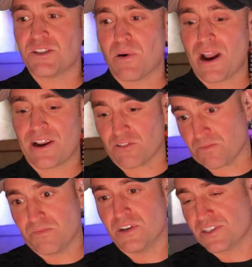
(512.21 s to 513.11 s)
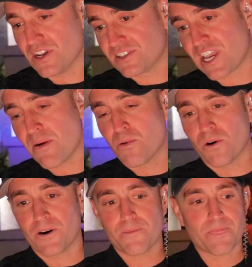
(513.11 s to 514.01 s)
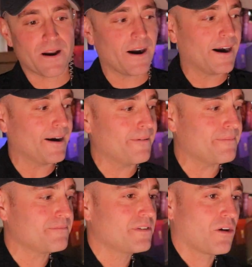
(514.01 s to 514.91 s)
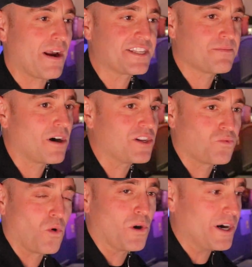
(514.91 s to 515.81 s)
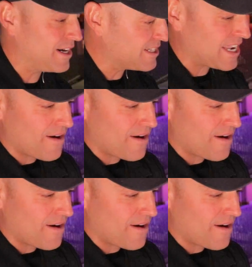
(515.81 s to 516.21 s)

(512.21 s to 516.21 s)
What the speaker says: his bike or his skateboard. Arrested him on his warrant. He doesn't